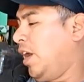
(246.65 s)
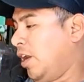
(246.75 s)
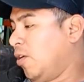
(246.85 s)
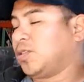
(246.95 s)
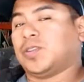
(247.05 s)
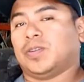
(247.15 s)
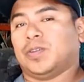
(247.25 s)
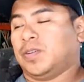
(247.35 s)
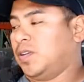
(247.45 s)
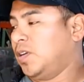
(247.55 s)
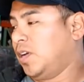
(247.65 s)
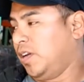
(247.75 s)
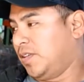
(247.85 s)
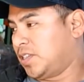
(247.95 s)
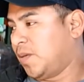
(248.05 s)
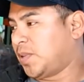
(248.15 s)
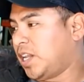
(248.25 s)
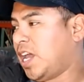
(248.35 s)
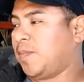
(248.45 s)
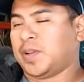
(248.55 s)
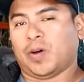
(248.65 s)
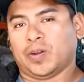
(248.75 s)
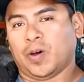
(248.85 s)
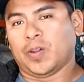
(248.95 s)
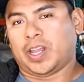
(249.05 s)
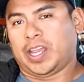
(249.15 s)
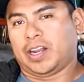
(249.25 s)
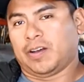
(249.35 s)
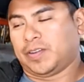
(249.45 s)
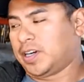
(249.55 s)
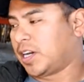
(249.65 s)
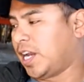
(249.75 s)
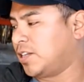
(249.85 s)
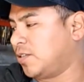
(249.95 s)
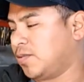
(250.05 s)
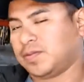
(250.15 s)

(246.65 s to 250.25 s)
And also, if it's something happens on the other end of the irrigation,